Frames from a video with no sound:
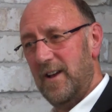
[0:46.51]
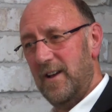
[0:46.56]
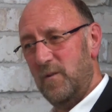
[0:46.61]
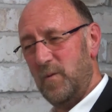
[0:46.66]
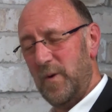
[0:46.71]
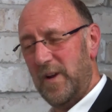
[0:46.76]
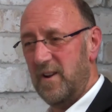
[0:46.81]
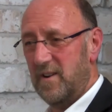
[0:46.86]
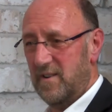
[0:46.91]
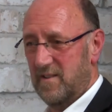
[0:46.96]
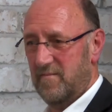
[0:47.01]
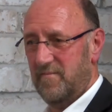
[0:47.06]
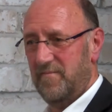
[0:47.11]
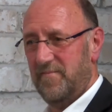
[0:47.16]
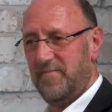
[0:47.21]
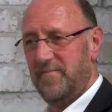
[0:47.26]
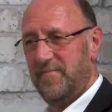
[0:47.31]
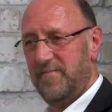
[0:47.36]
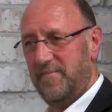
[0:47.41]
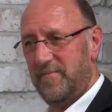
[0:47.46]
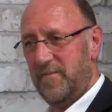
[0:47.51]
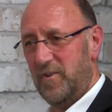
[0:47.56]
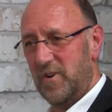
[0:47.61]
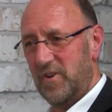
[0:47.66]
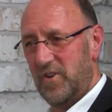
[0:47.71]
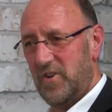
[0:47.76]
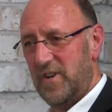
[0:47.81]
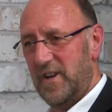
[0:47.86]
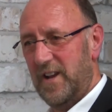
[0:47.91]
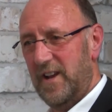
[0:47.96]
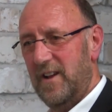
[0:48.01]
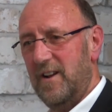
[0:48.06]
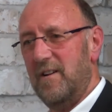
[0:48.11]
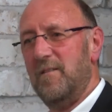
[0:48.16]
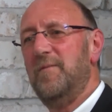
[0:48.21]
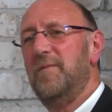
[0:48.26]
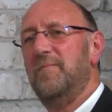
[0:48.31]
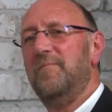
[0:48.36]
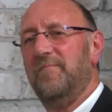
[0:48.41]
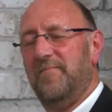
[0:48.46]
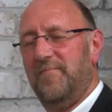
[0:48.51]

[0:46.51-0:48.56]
And we got Rochdale